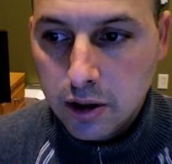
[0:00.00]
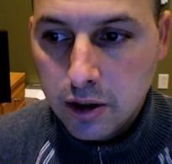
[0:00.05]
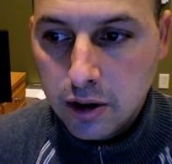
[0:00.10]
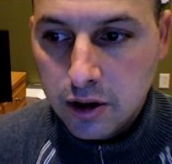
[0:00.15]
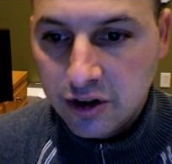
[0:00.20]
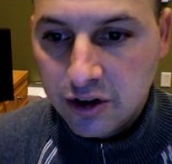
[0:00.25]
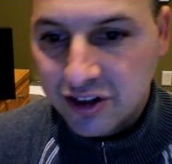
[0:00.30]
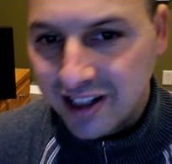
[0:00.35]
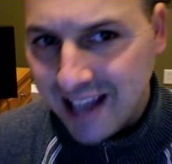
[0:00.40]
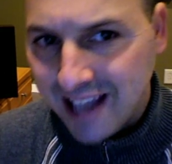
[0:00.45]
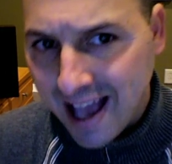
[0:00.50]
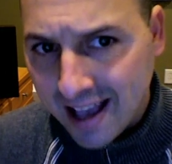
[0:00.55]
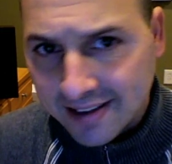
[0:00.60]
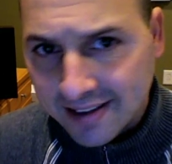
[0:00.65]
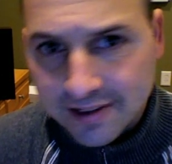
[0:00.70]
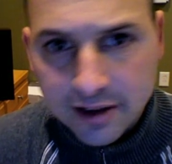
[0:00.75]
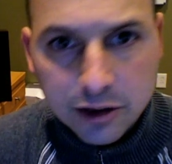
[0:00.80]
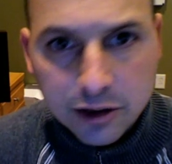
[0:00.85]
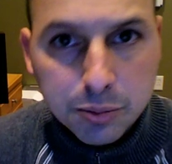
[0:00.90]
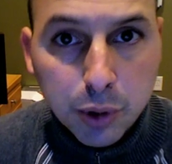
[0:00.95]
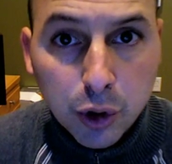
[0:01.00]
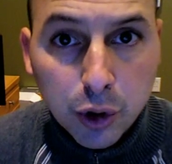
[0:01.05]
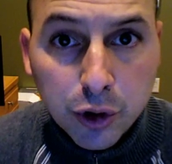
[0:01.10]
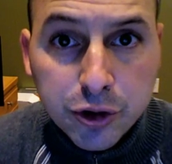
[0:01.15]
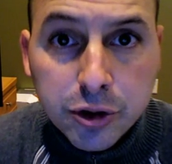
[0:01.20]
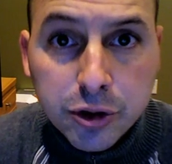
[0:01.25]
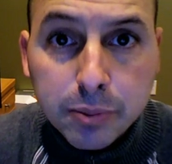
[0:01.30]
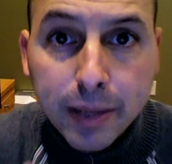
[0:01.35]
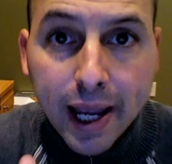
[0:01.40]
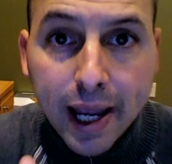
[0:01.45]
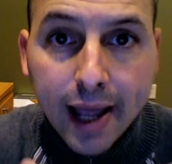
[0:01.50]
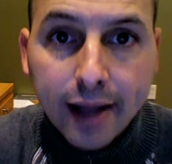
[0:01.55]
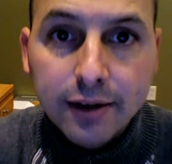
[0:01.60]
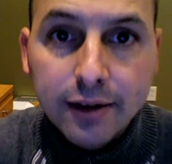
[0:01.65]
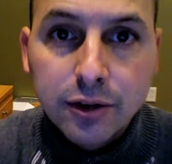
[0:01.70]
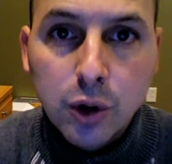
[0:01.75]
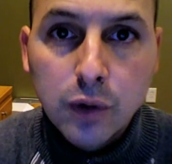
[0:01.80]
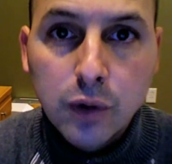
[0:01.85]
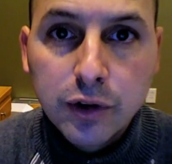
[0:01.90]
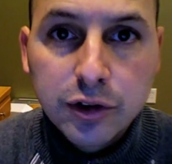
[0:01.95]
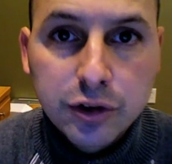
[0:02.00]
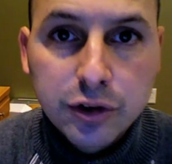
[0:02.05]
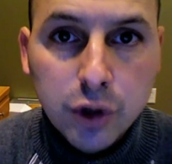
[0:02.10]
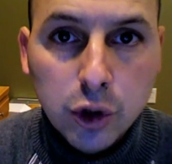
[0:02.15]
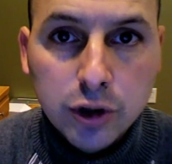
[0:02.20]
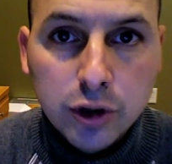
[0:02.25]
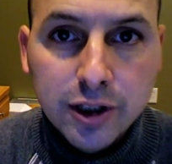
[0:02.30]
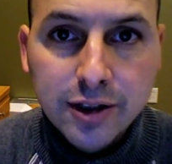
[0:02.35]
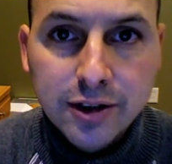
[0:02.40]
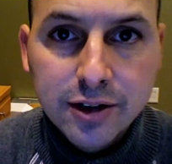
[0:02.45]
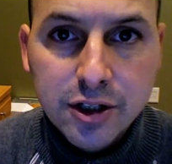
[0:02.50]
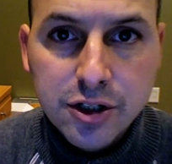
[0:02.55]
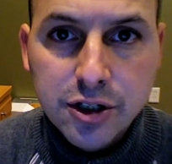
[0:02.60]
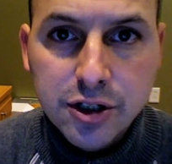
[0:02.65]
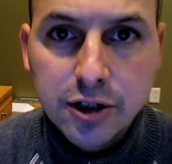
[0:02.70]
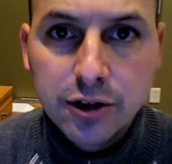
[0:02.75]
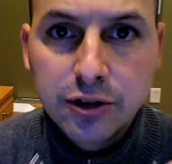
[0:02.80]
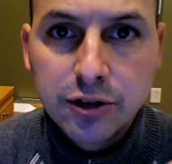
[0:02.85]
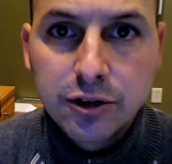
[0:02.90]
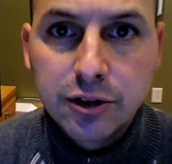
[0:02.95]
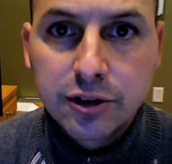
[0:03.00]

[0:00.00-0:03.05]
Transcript: stochastics, Bollinger Bands, oversold conditions,